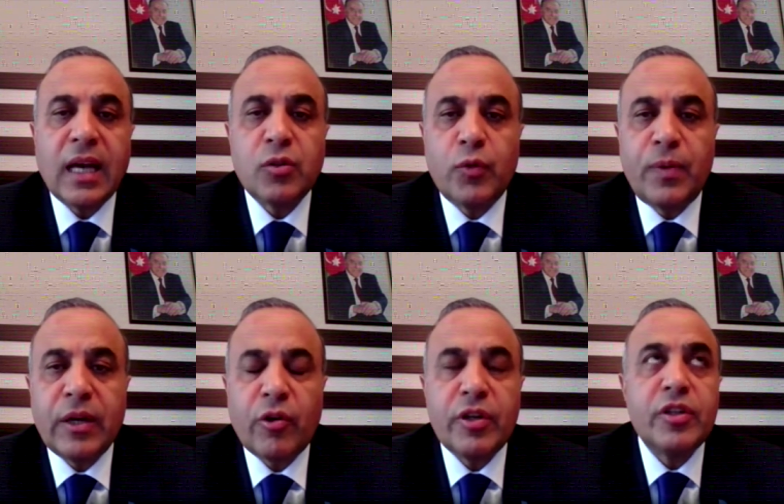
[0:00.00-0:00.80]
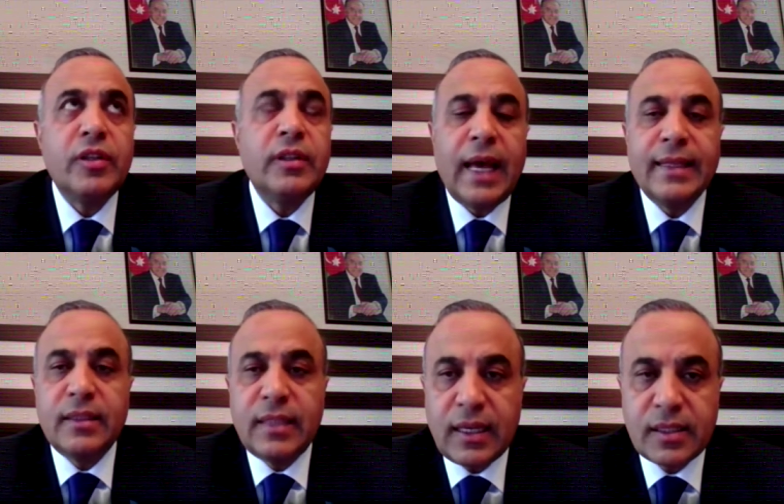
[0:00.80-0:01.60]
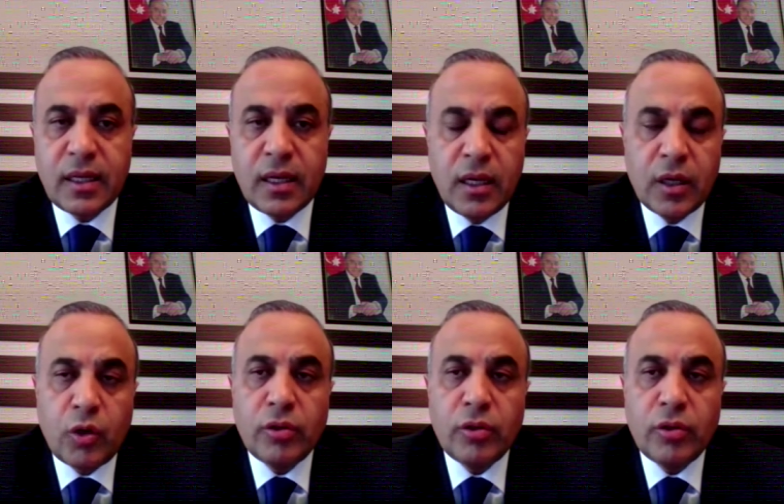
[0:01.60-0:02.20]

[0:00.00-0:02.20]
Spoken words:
acts of aggression and takes